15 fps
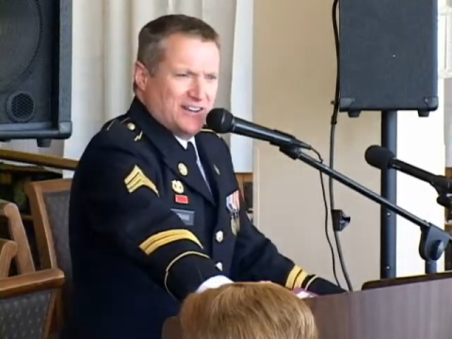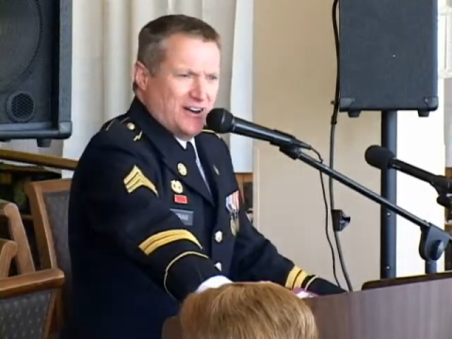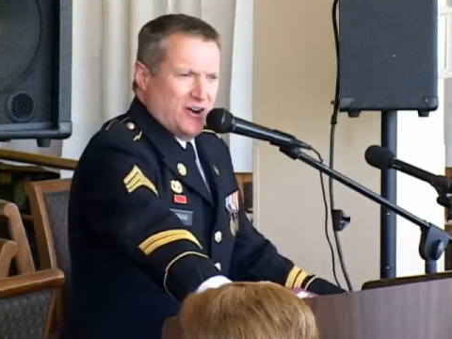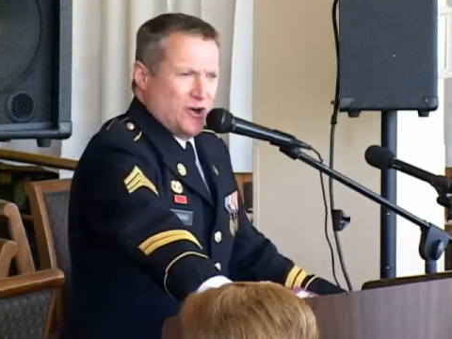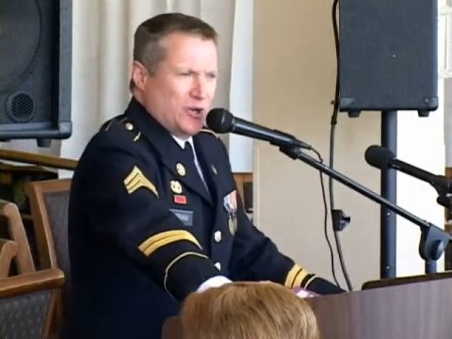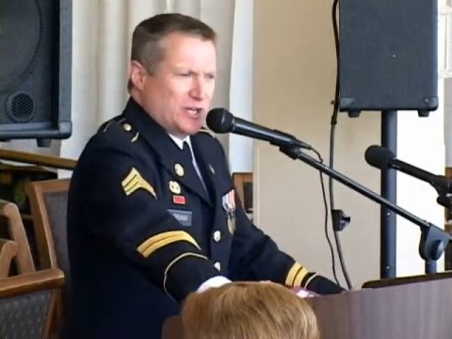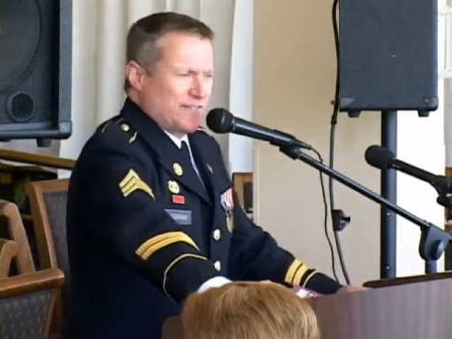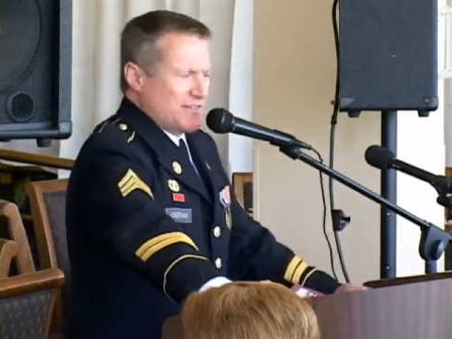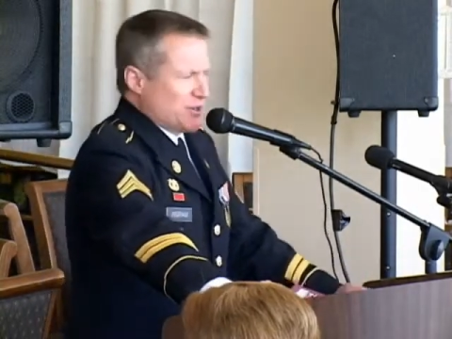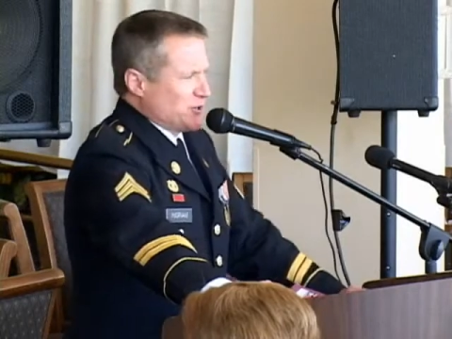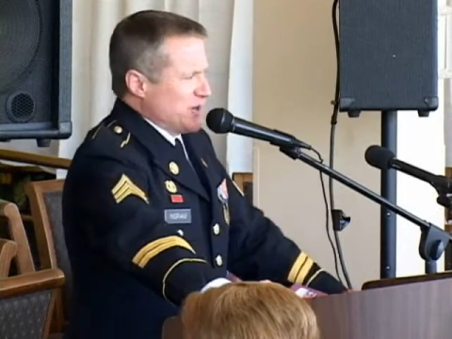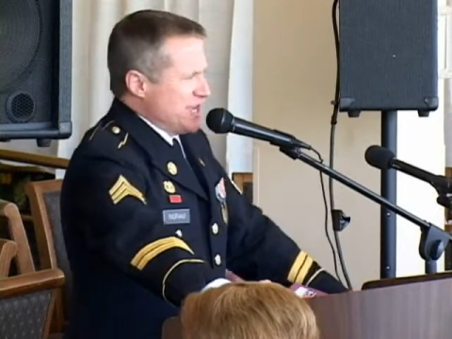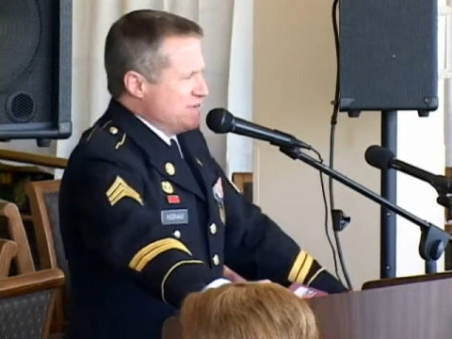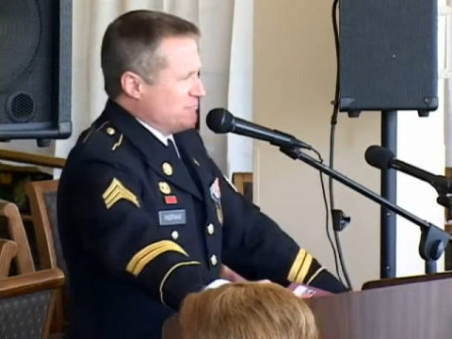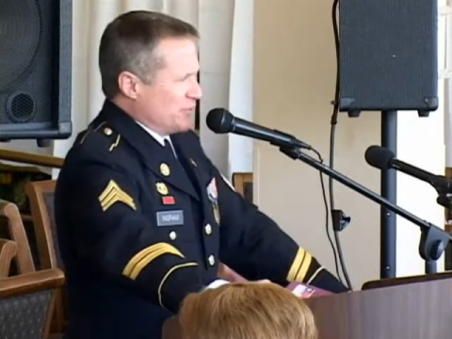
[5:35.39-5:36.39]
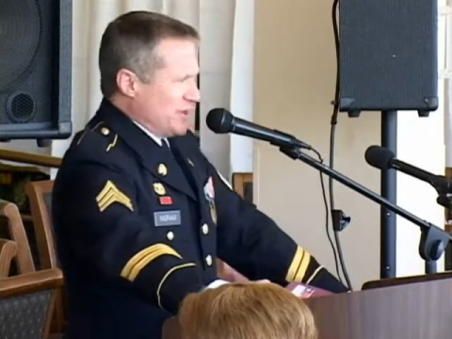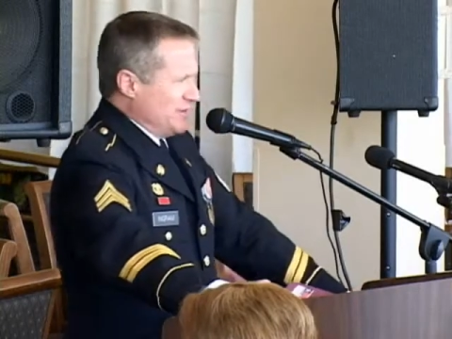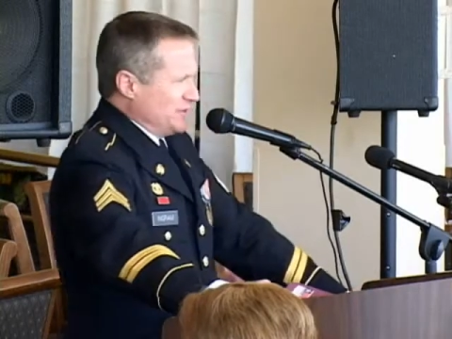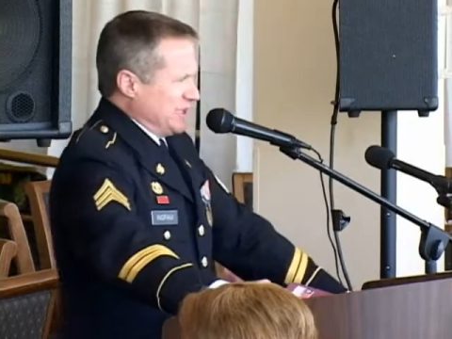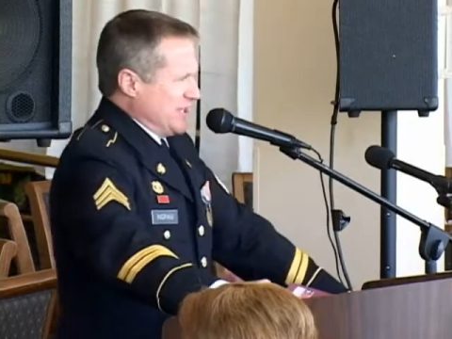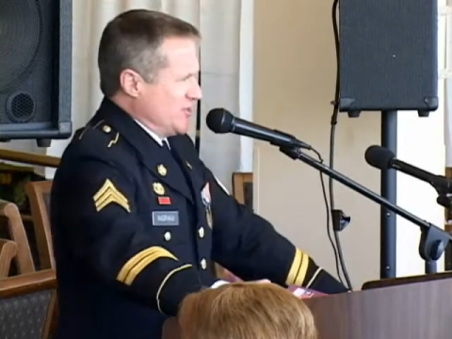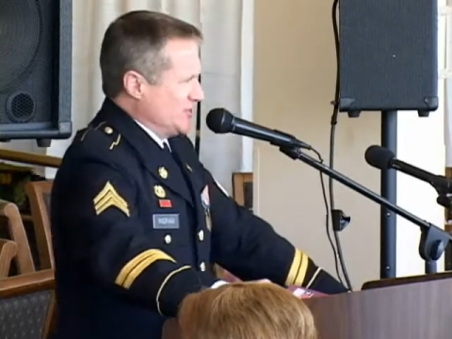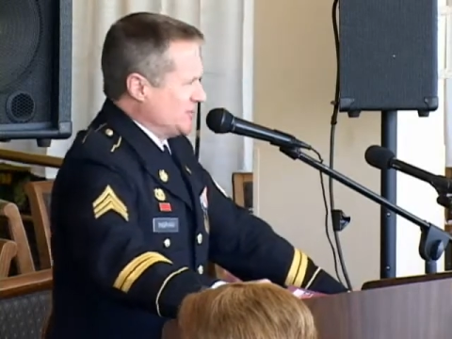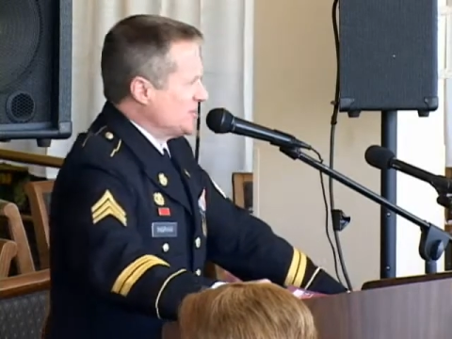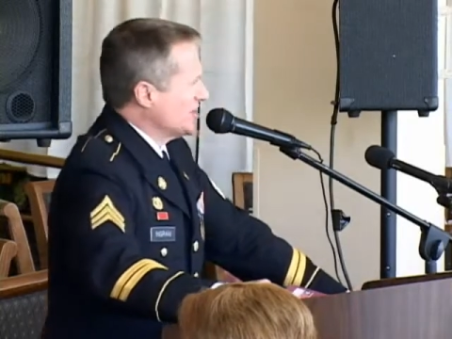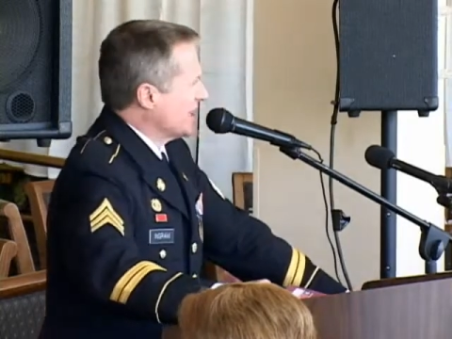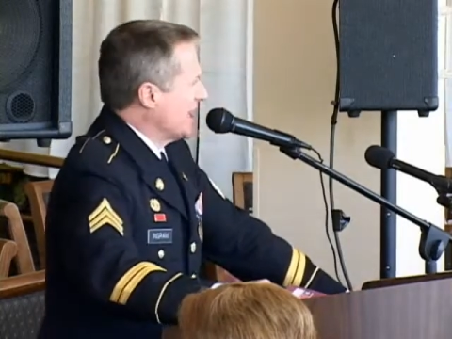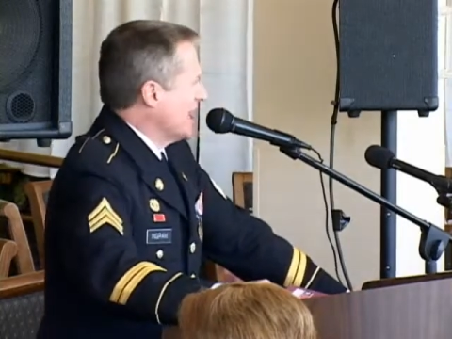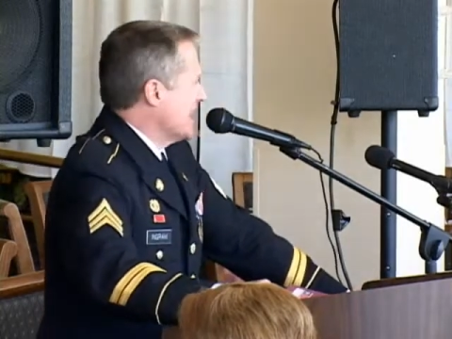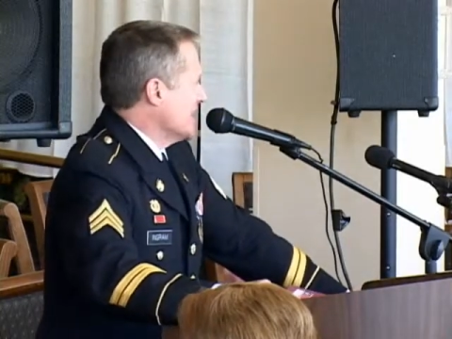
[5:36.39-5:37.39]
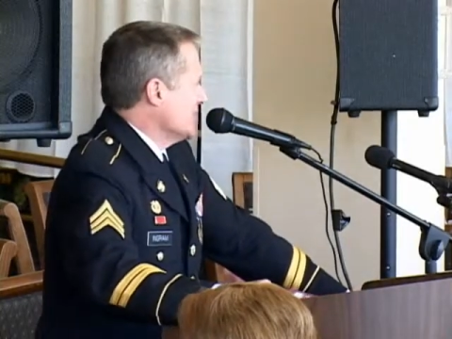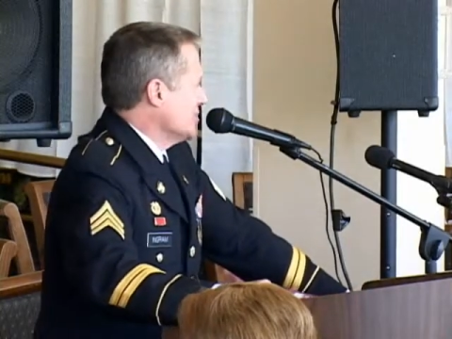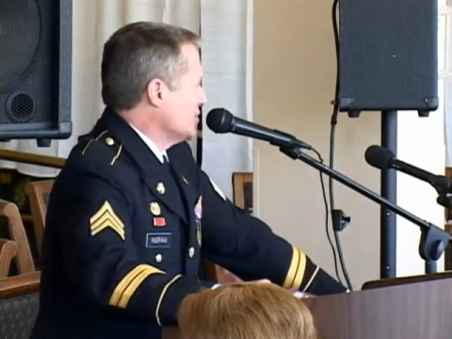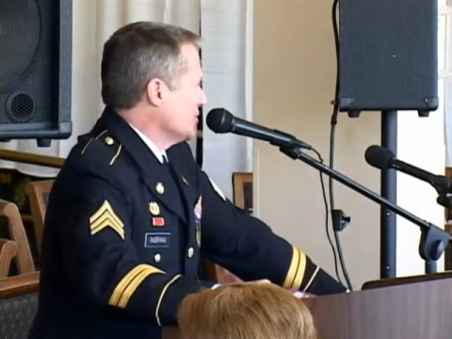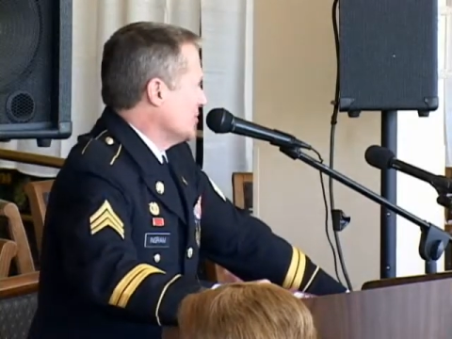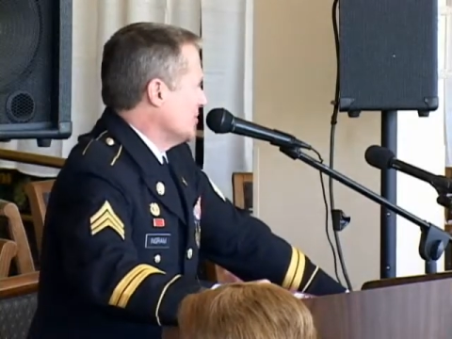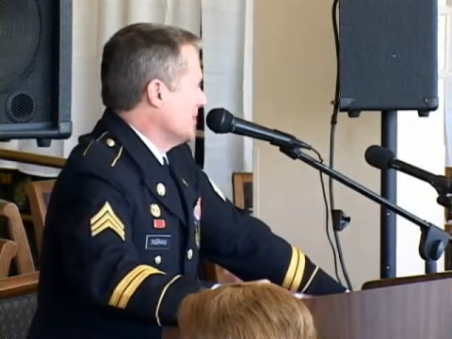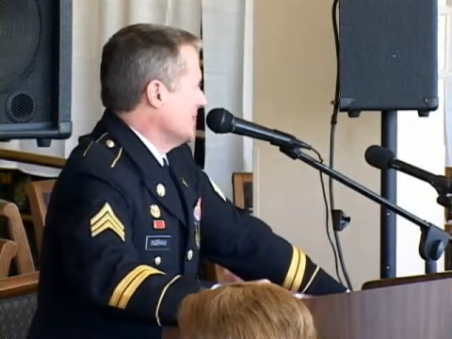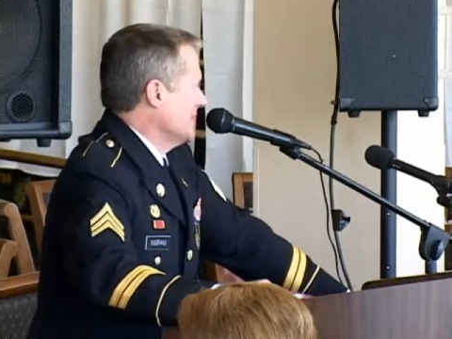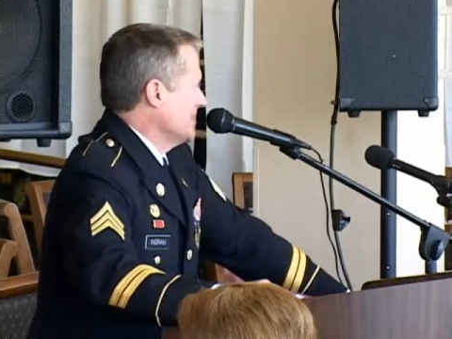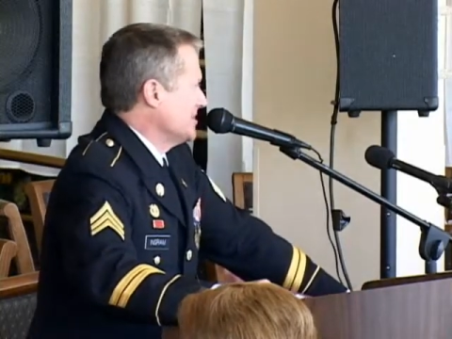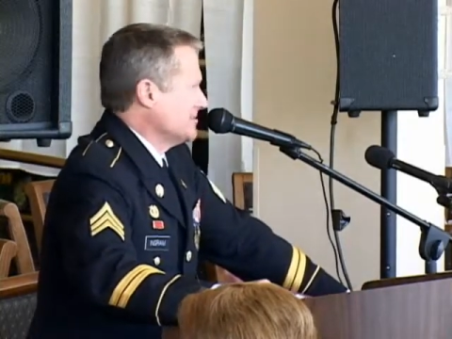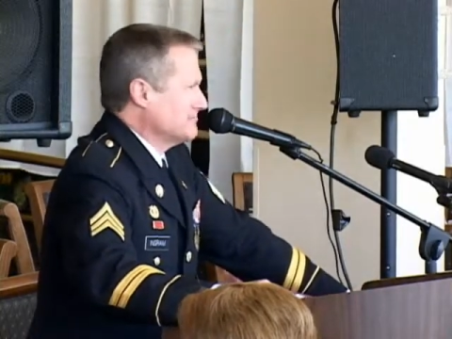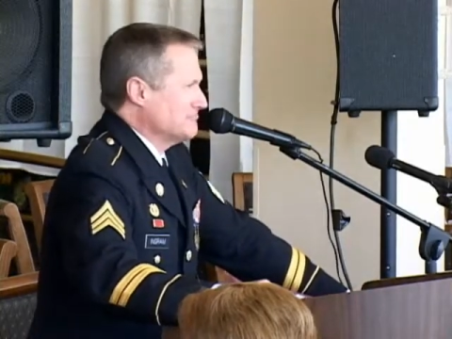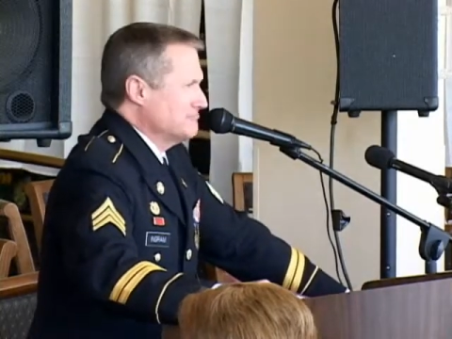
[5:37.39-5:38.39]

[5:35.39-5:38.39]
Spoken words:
all of the great privileges that I enjoyed